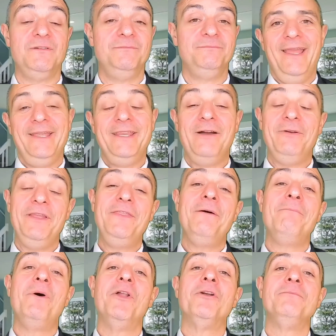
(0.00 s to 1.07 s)
Now, in the
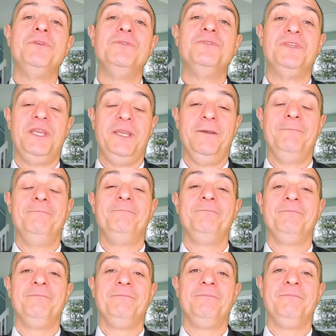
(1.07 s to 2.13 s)
Mutter Museum,
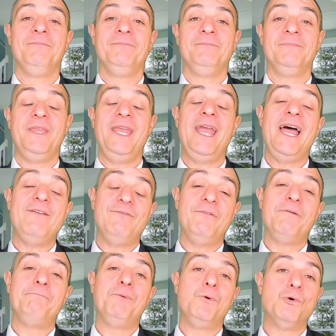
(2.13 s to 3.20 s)
they have a
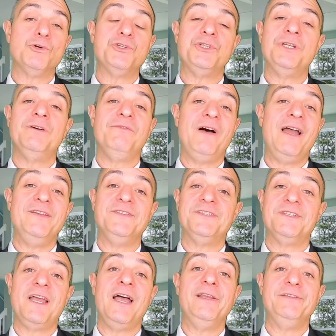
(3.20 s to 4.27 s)
portion of
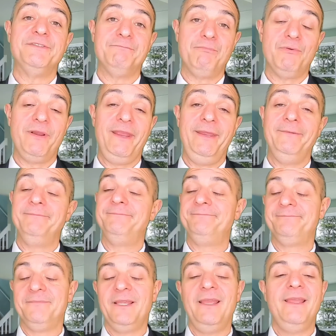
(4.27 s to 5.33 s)
Einstein's brain.
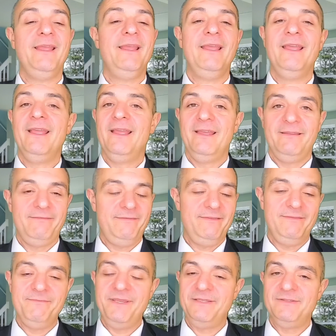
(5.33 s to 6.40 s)

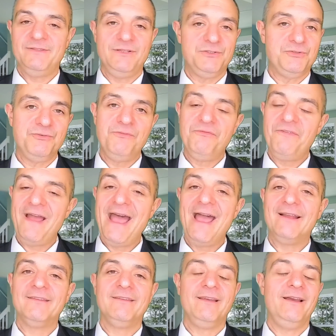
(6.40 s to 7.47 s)
It's a true
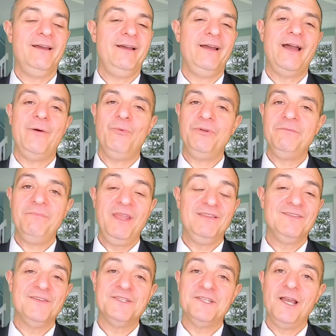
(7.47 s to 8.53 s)
fact. I wouldn't make
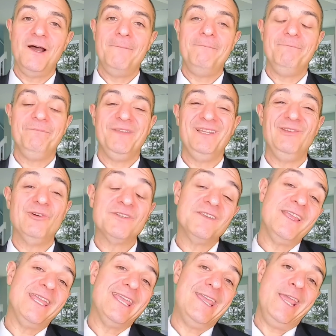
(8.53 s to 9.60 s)
this up. It looks
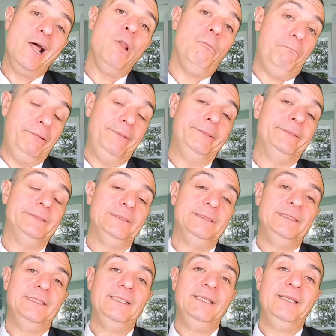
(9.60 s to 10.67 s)
like kelp.
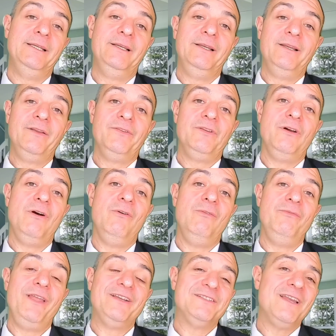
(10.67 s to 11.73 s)
So
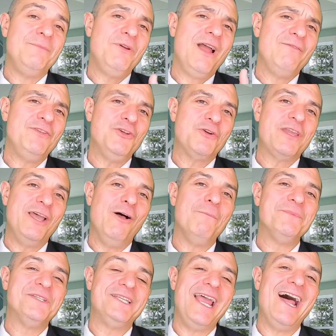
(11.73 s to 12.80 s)
next time you're having your kelp
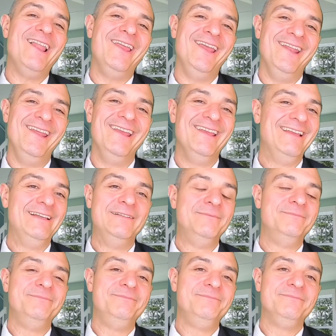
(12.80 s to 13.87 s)
salad,
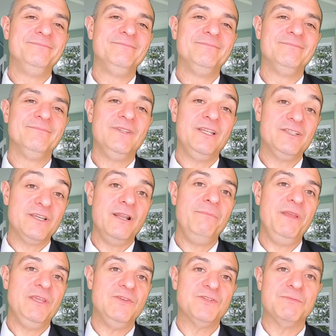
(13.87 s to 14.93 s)
it's going to
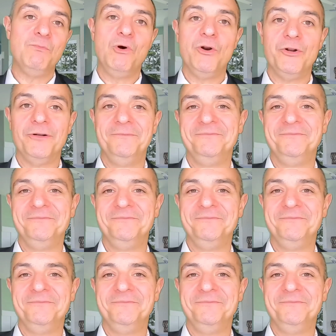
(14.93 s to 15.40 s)
make you smarter.